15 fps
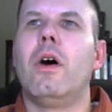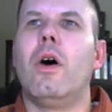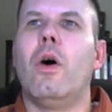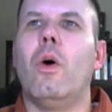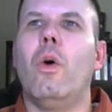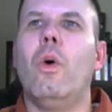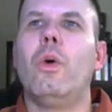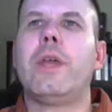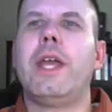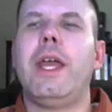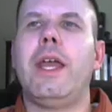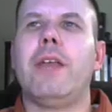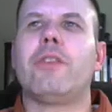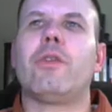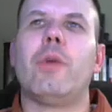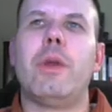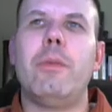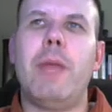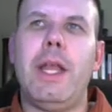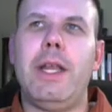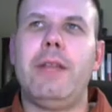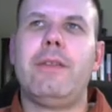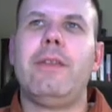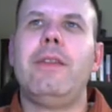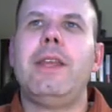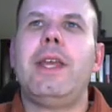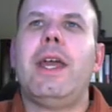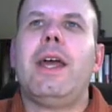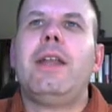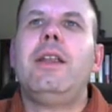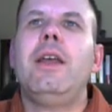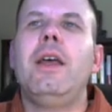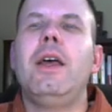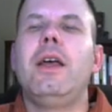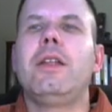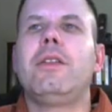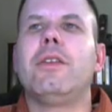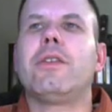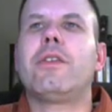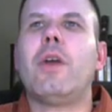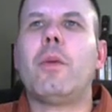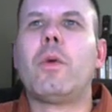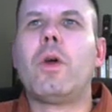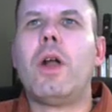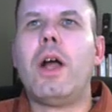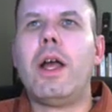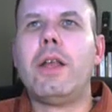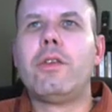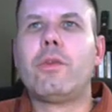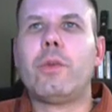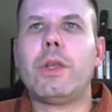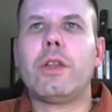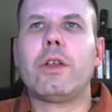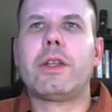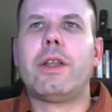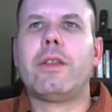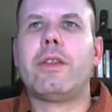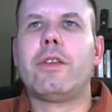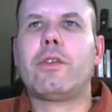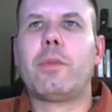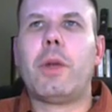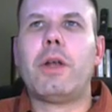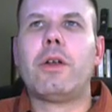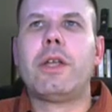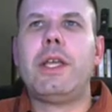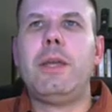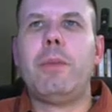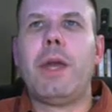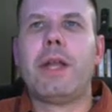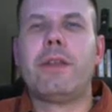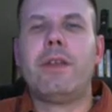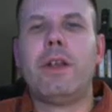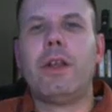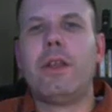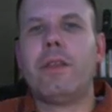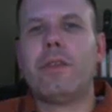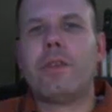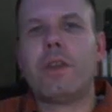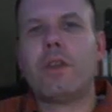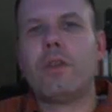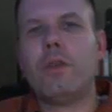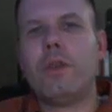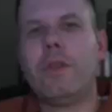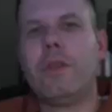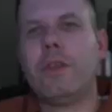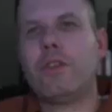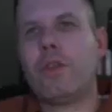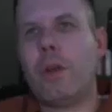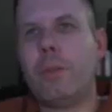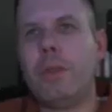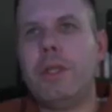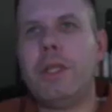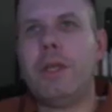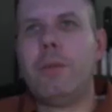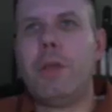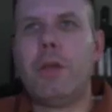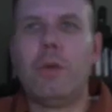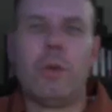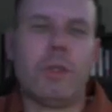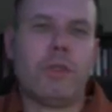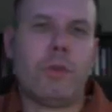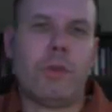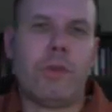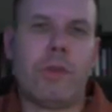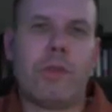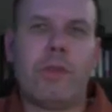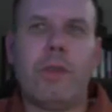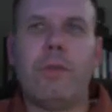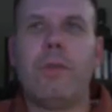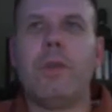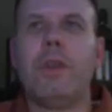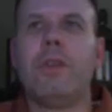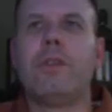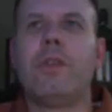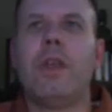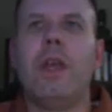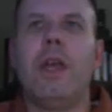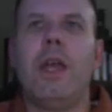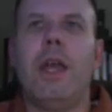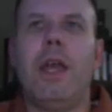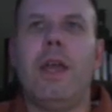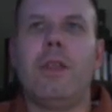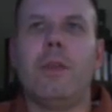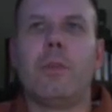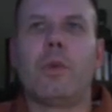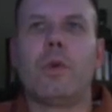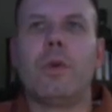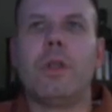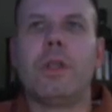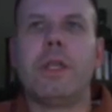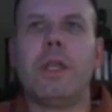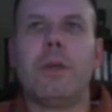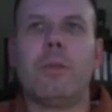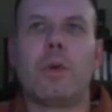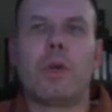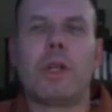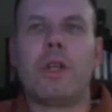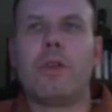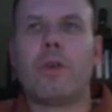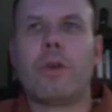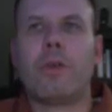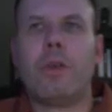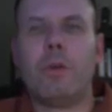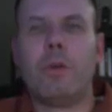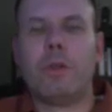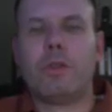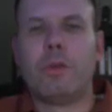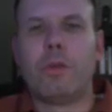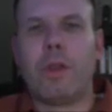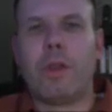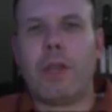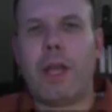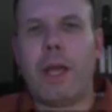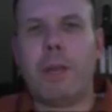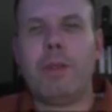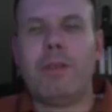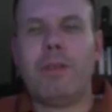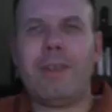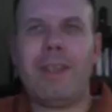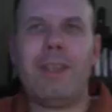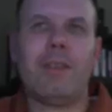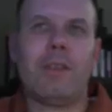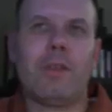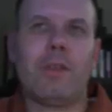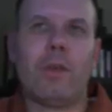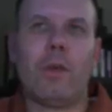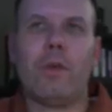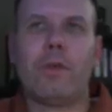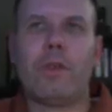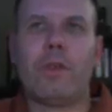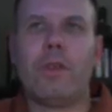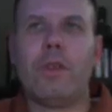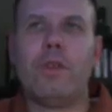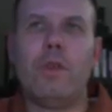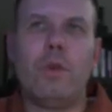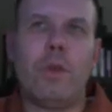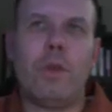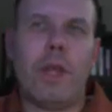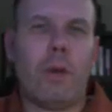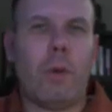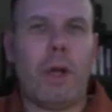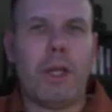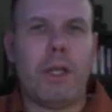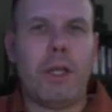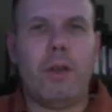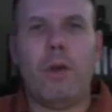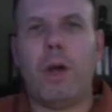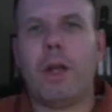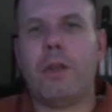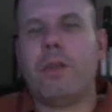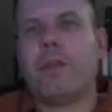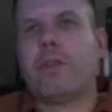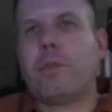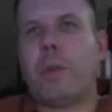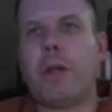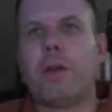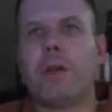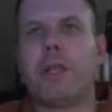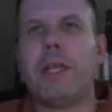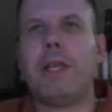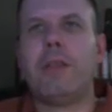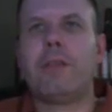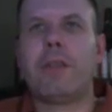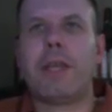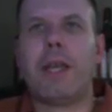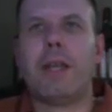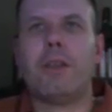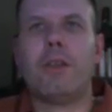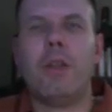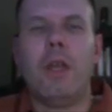Okay, so we made it to the end. To summarize, we looked at the spirochete bacteria. This included the Treponema, which was the syphilis, and the Borrelia burgdorferi, which was the Lyme disease. And so those are the two that I want you to know out of the spirochetes. Again,